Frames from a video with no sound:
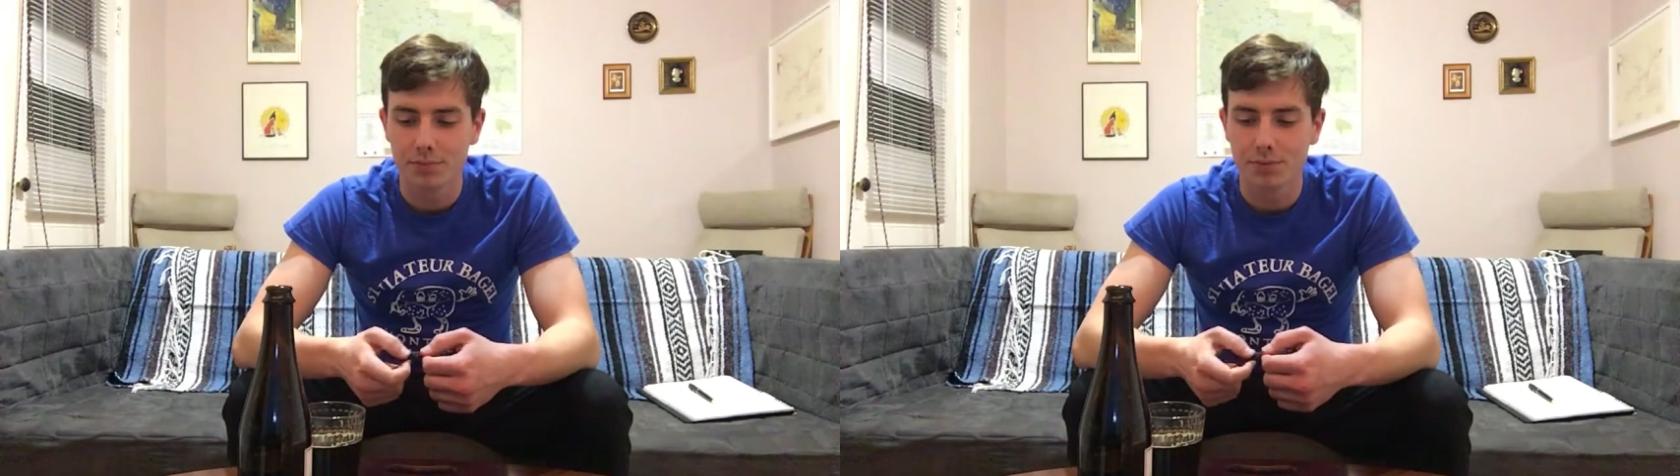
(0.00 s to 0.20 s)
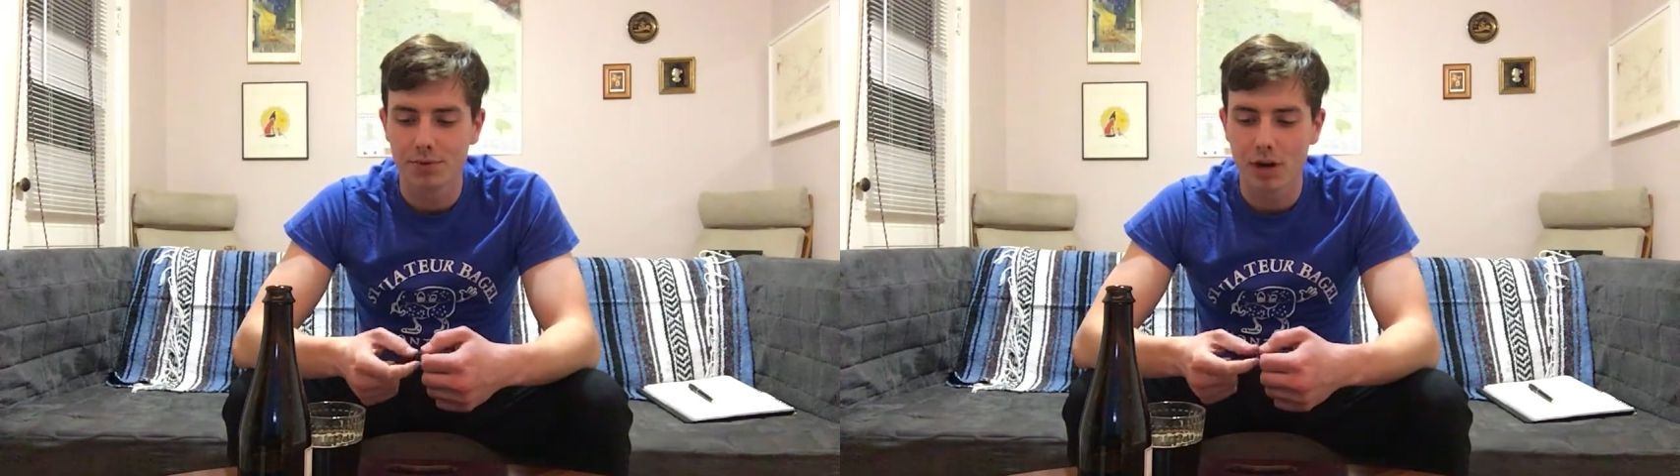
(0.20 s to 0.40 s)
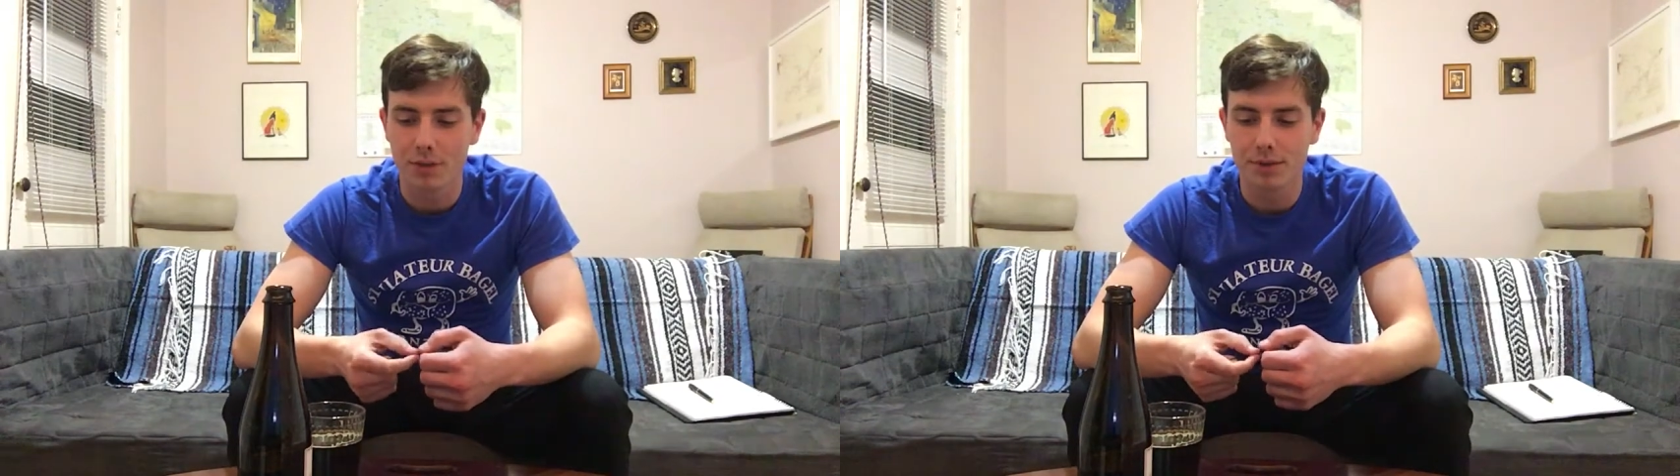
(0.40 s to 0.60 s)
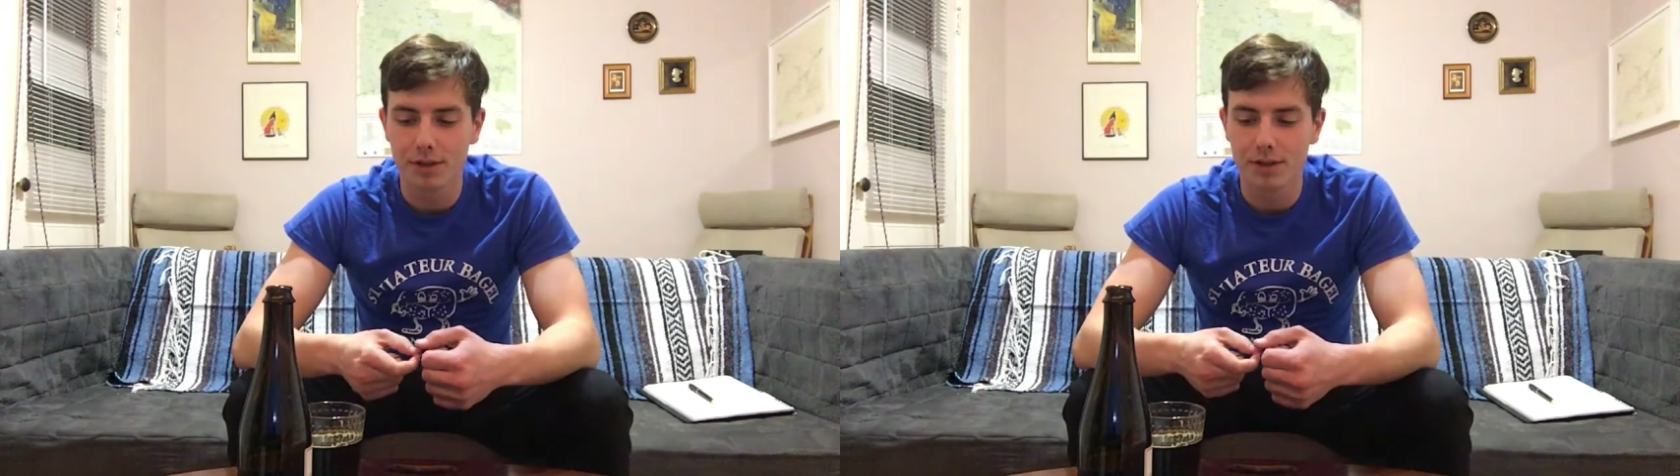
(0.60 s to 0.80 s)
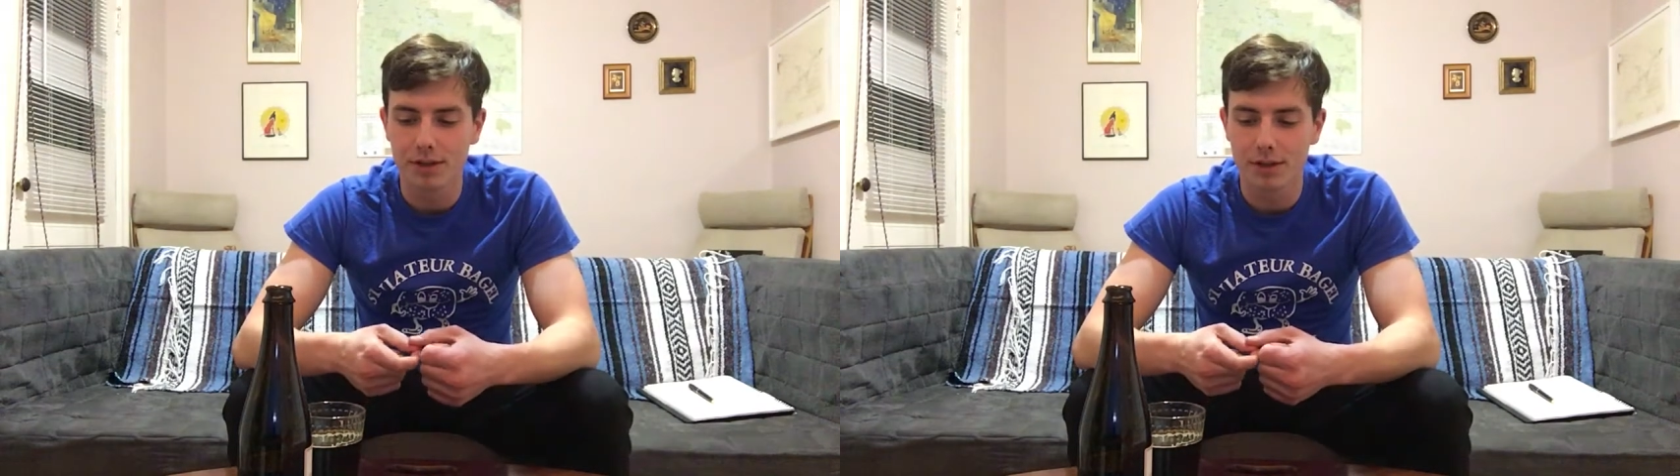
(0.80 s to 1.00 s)

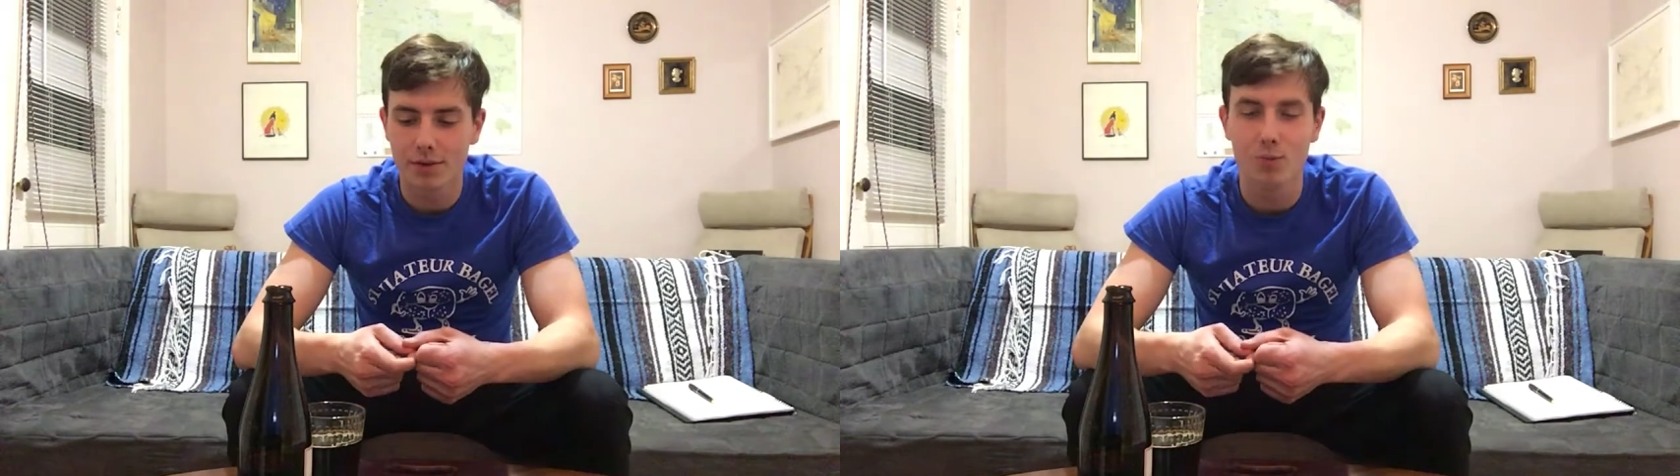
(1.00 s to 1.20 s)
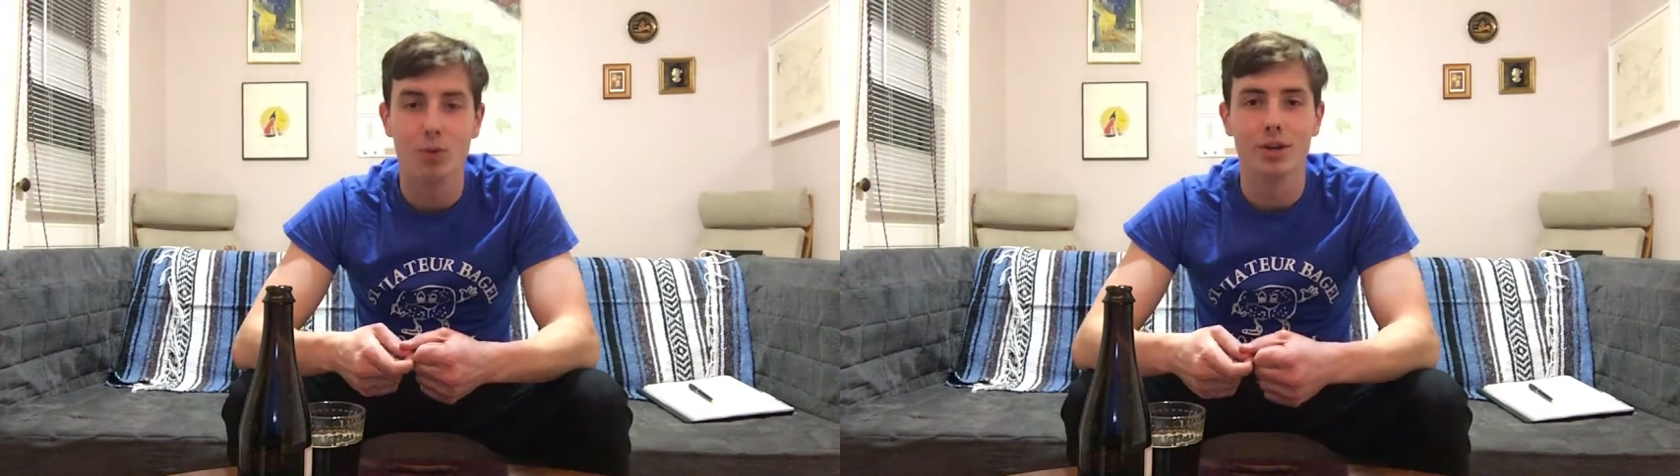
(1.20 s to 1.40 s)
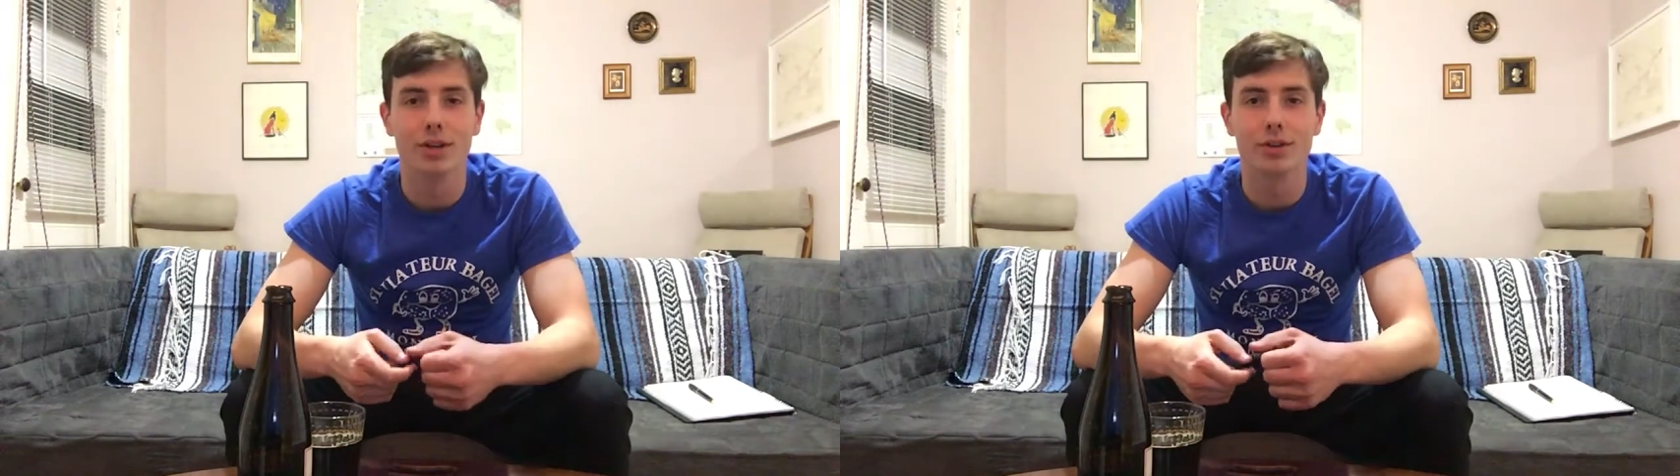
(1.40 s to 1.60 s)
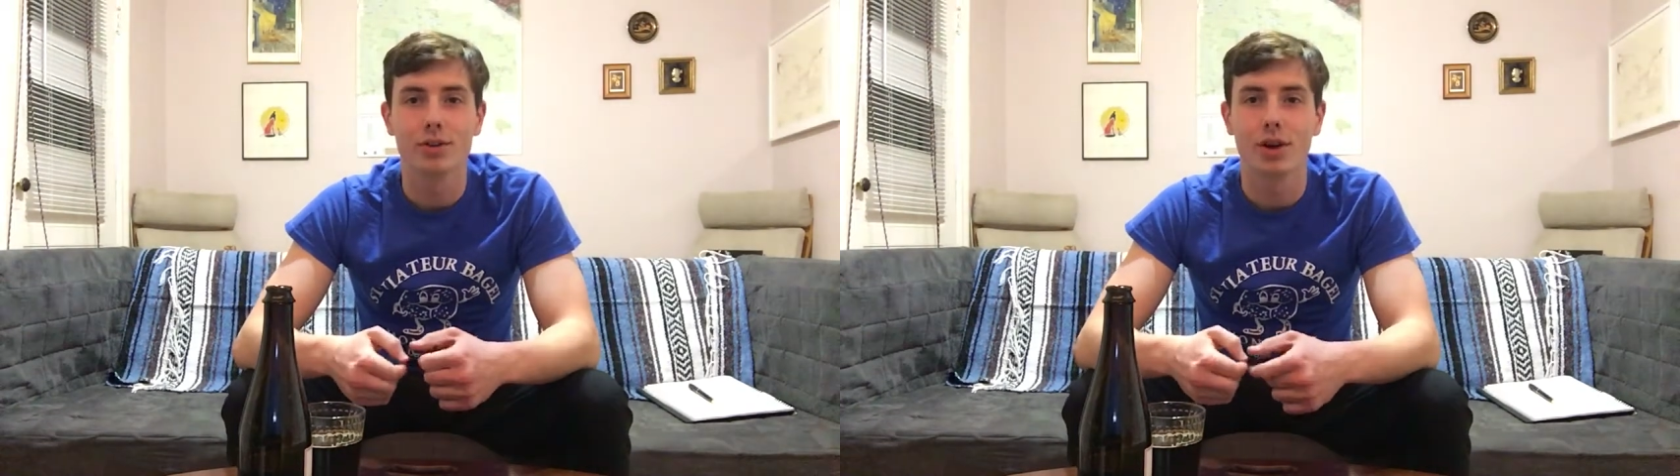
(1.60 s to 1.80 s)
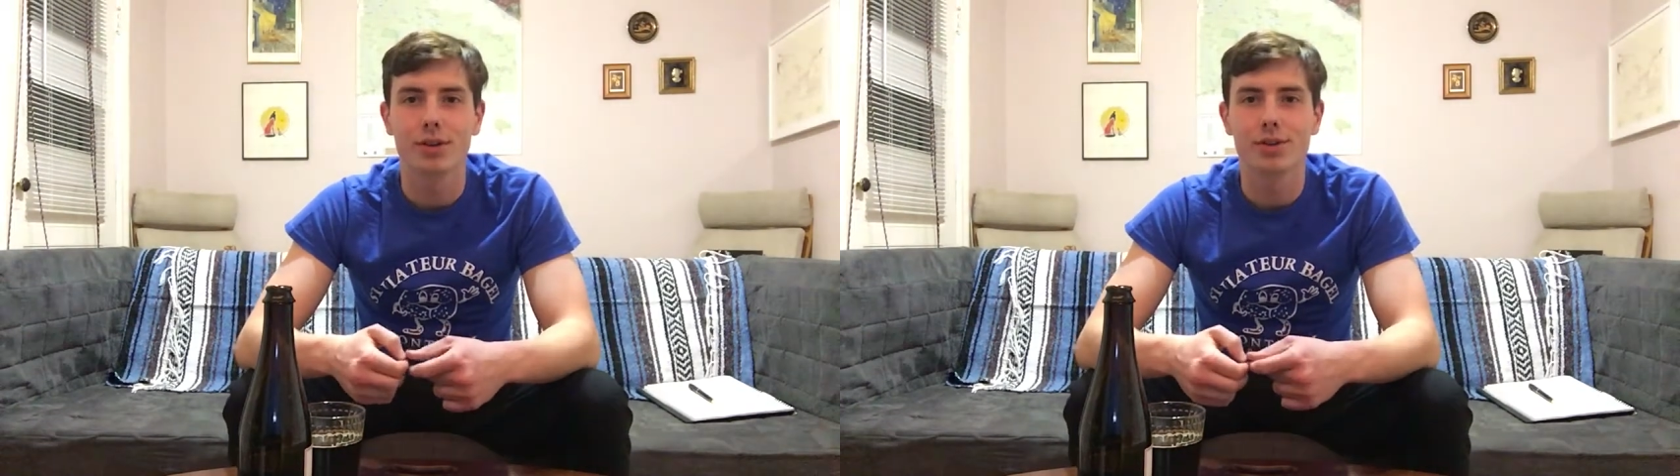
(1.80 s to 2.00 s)
Probably wouldn't
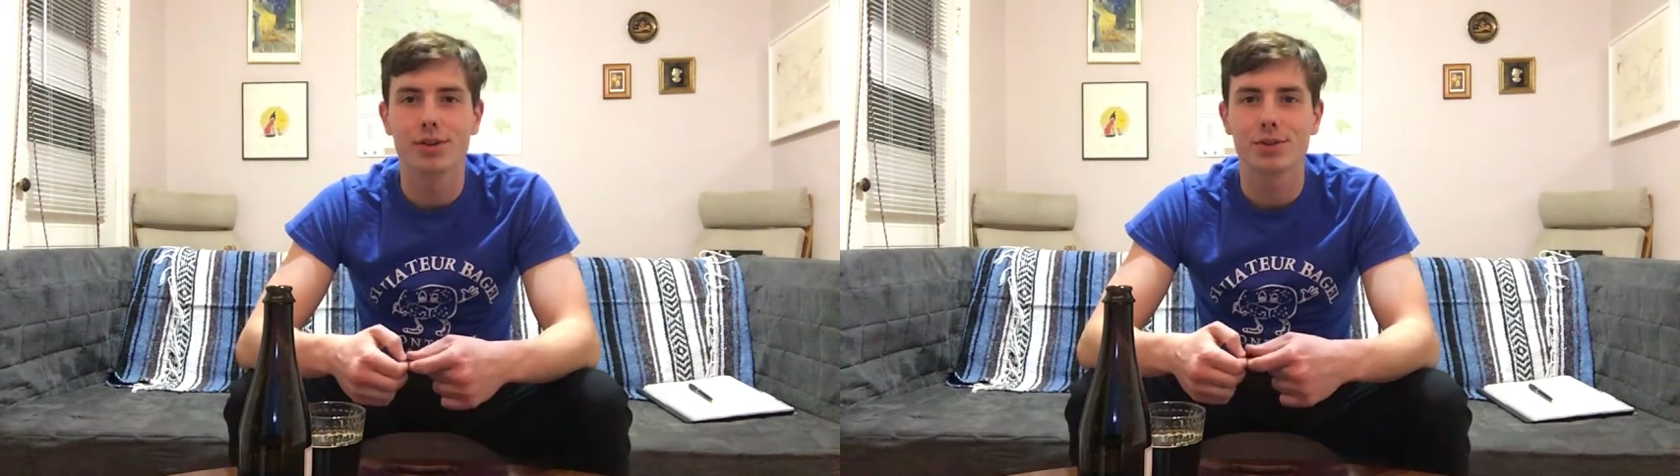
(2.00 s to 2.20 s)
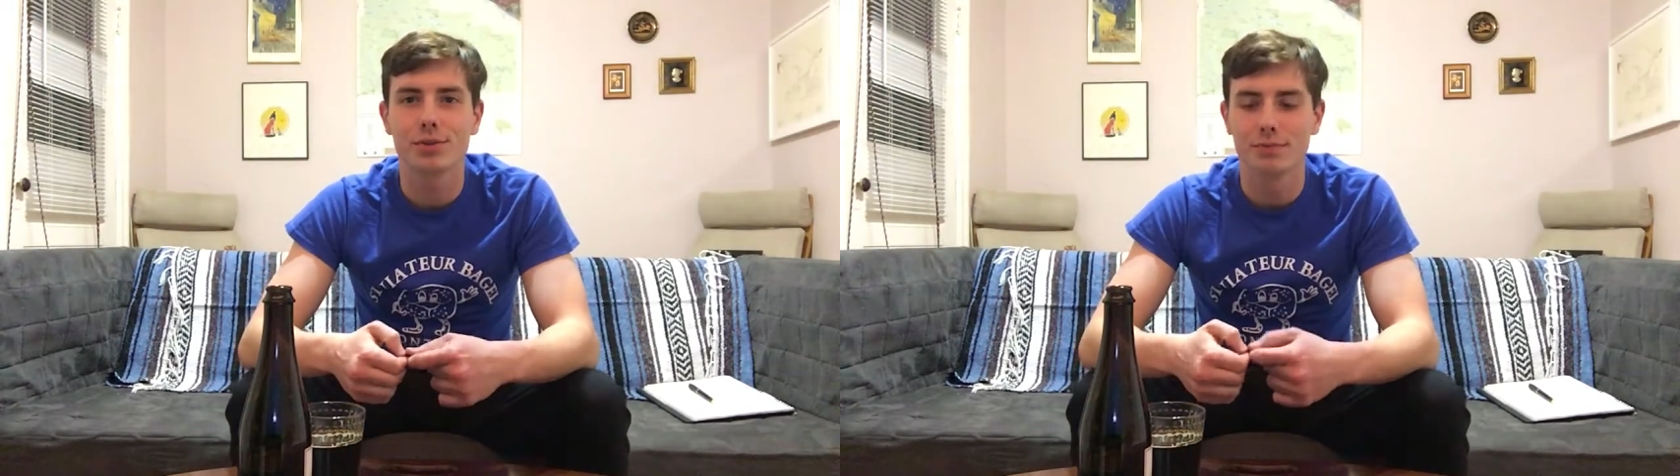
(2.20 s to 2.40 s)
crush